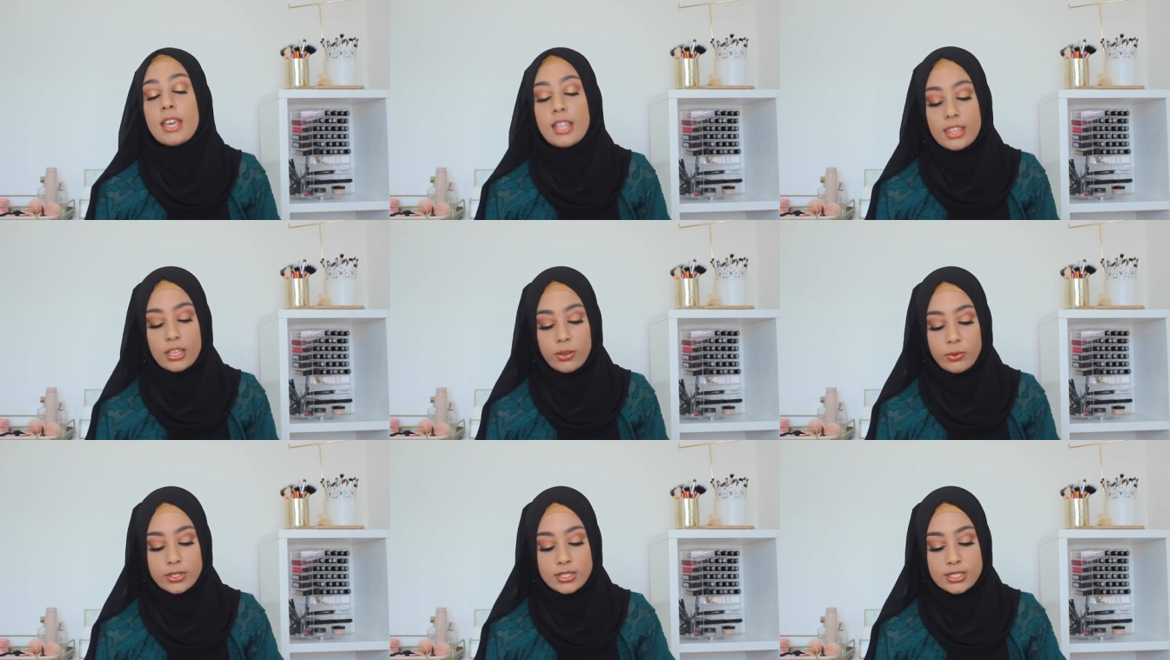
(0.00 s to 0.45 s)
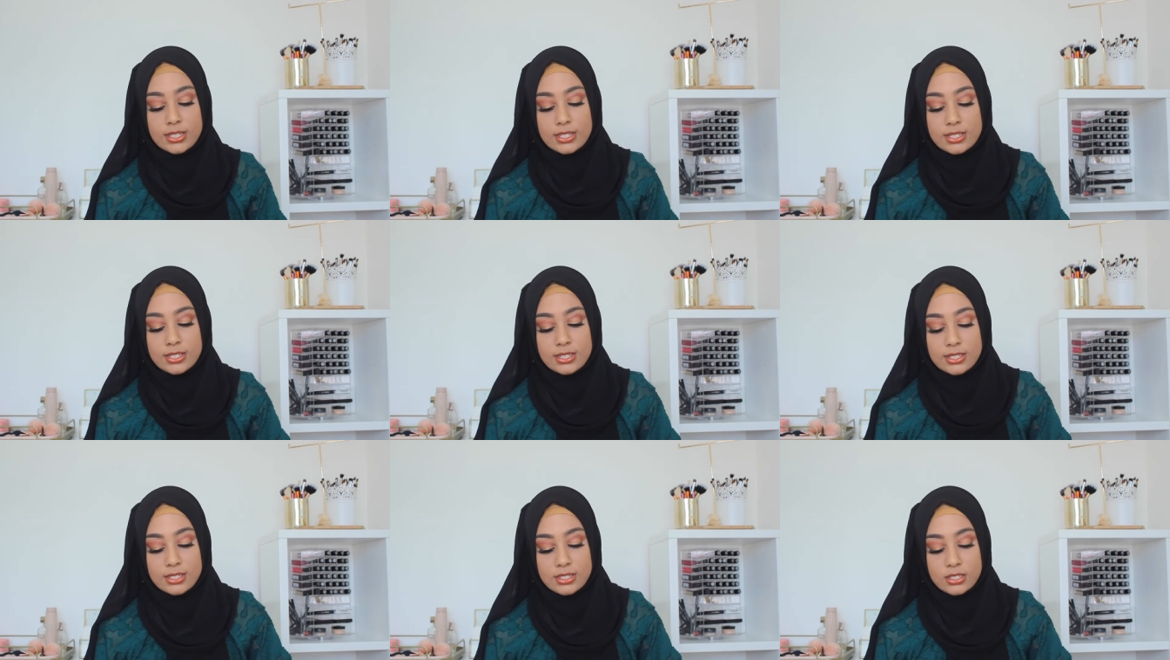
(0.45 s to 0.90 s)
It was
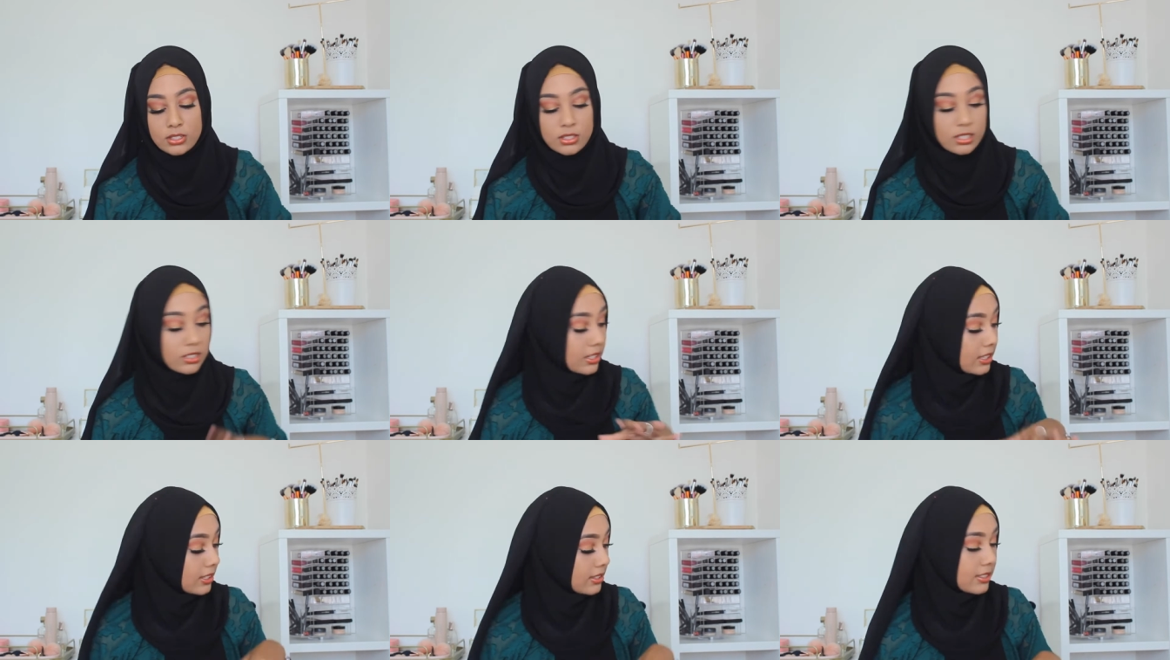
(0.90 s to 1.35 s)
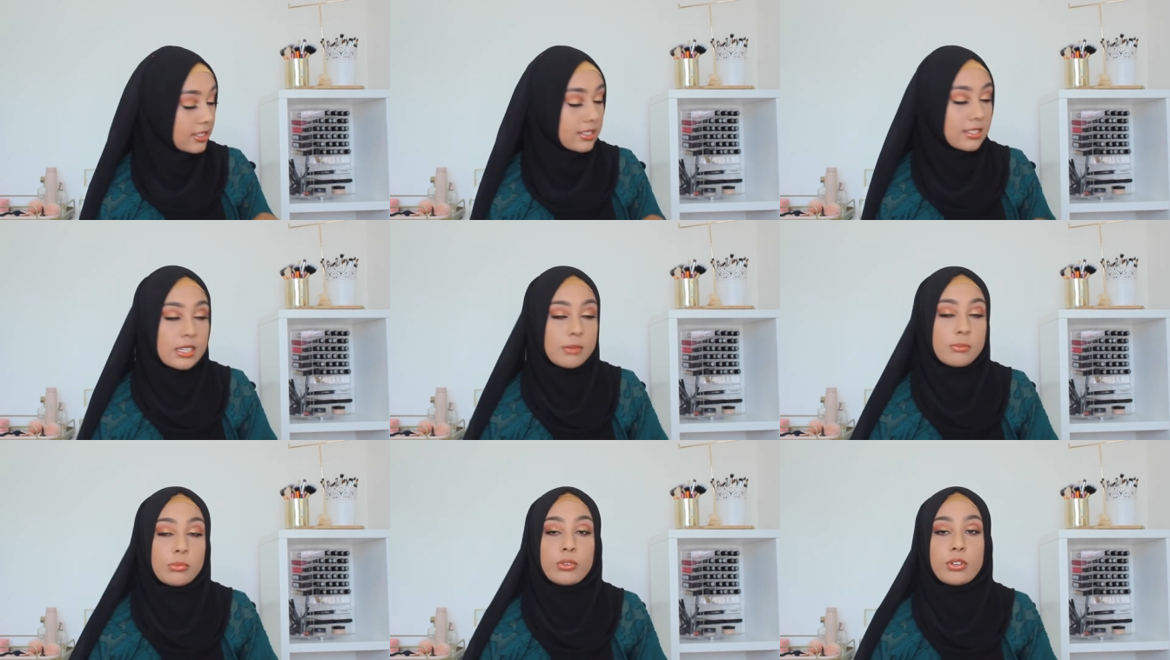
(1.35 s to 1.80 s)
this, for these
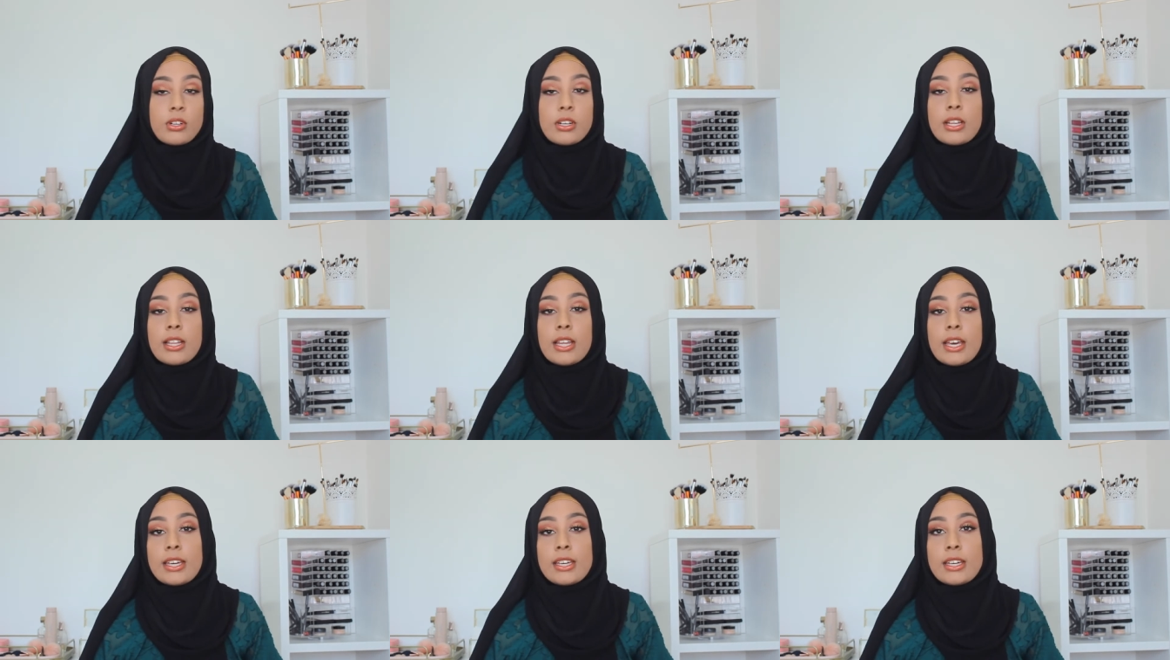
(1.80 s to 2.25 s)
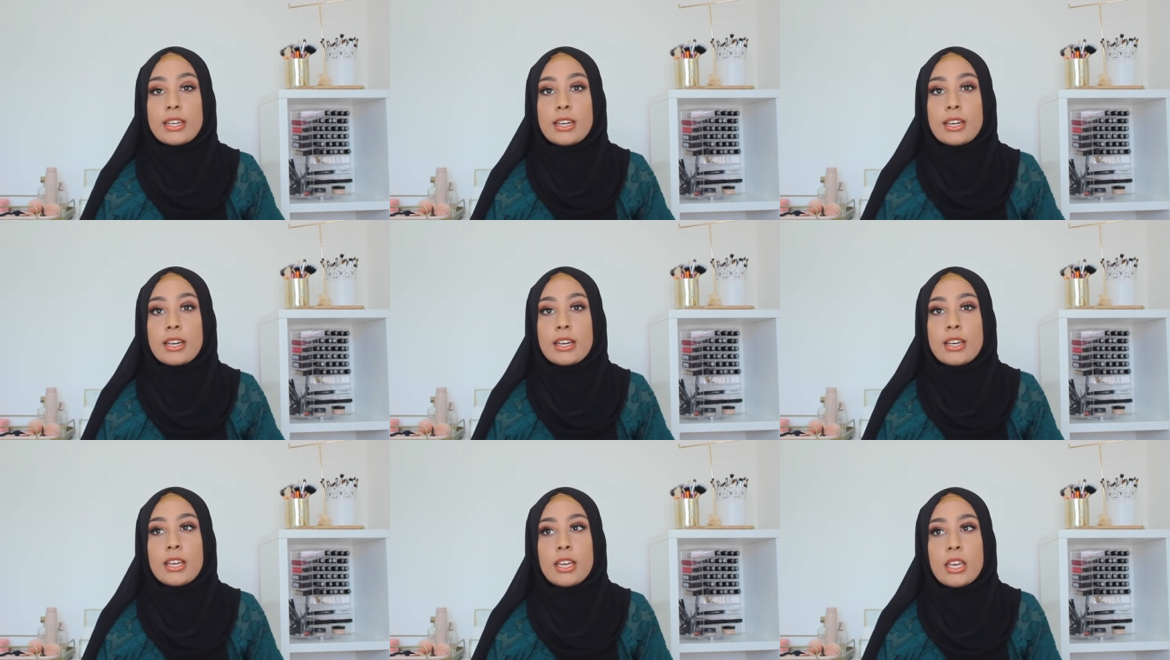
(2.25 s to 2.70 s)
things I bought in a, like
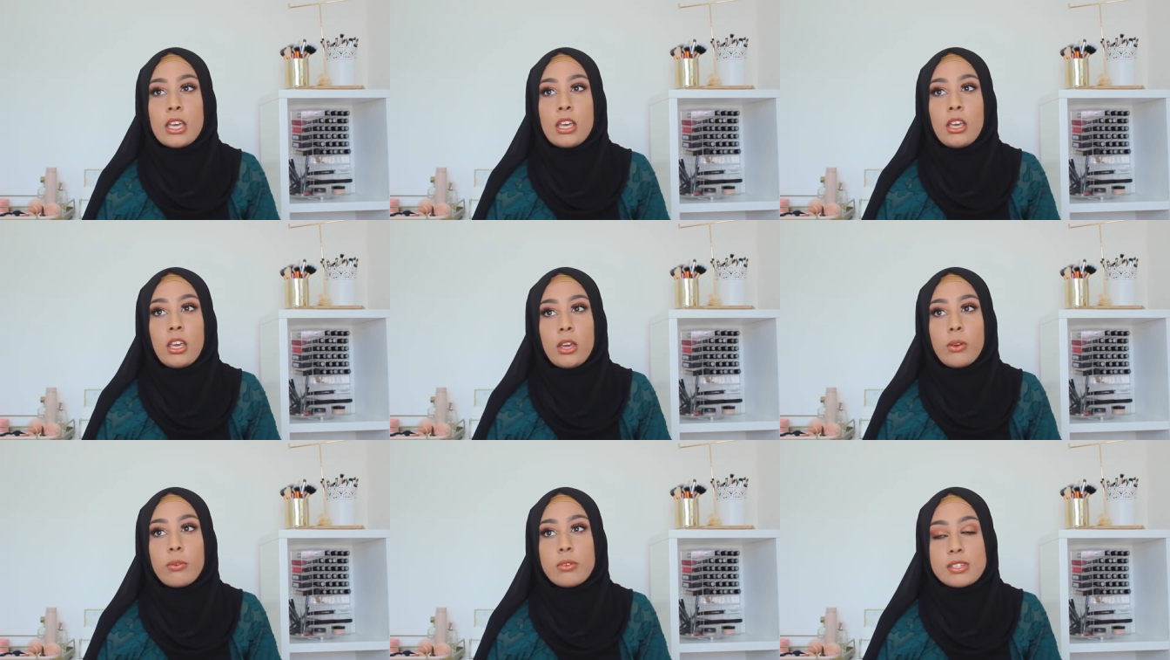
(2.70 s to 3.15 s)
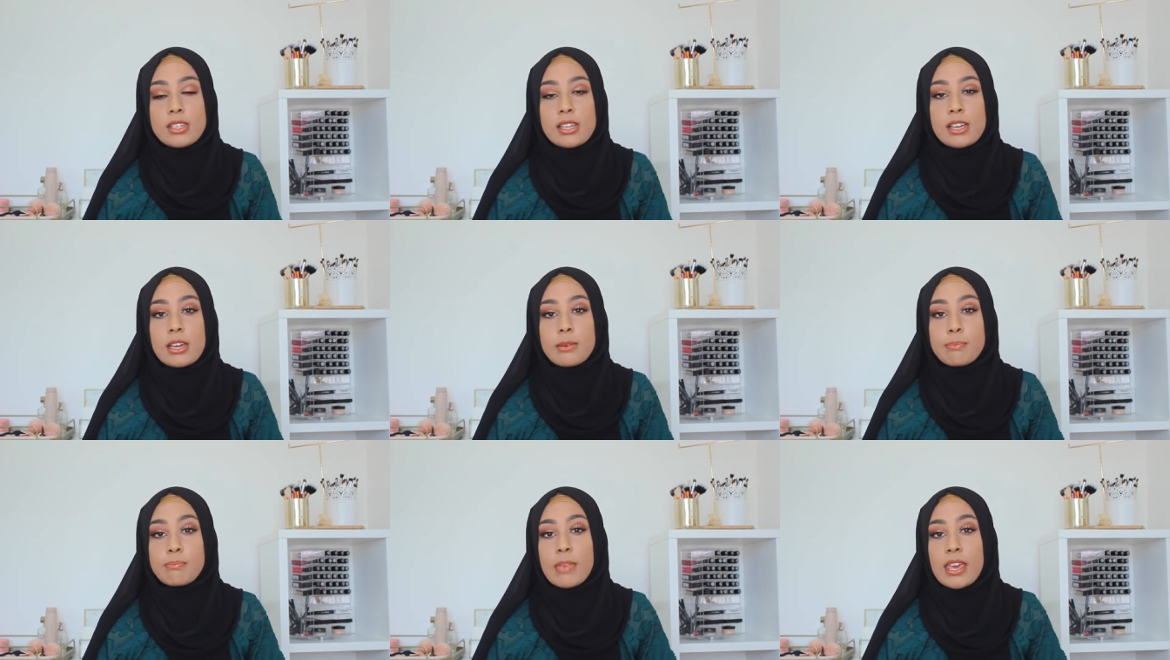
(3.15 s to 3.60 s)
a, it was
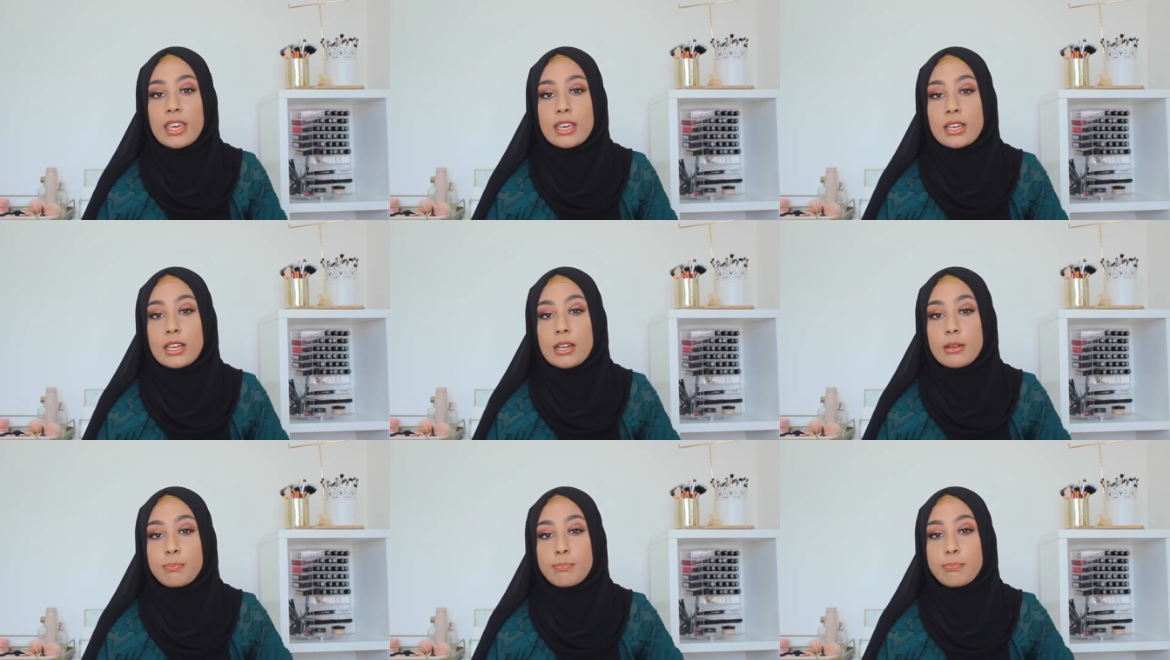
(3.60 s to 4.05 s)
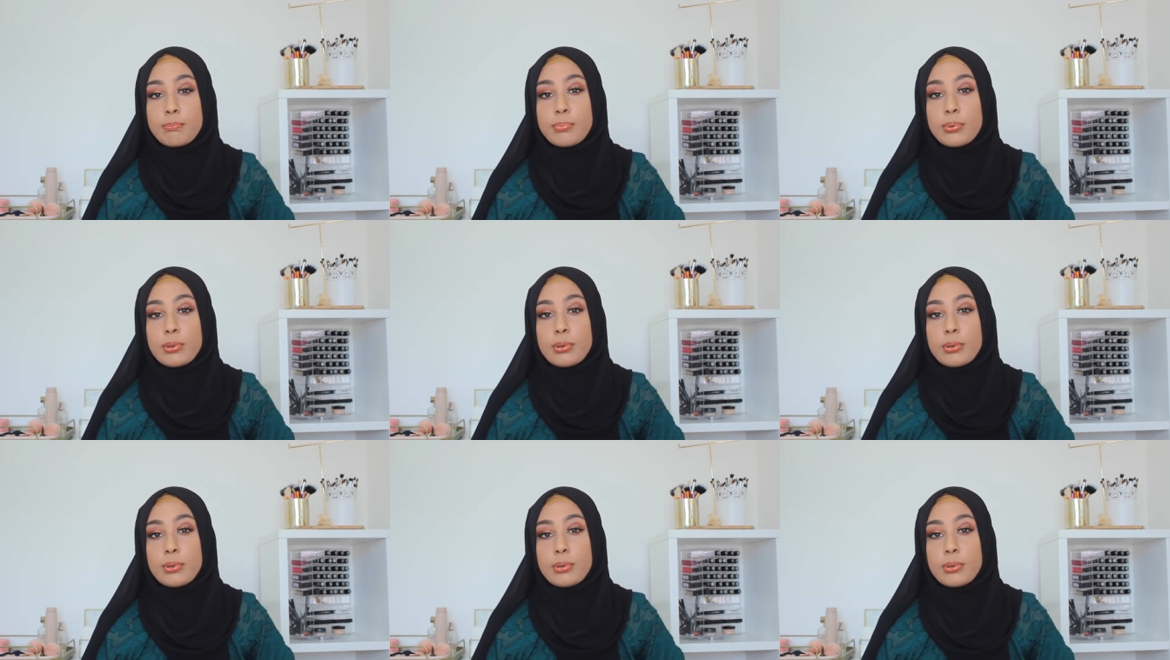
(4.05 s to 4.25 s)
like a makeup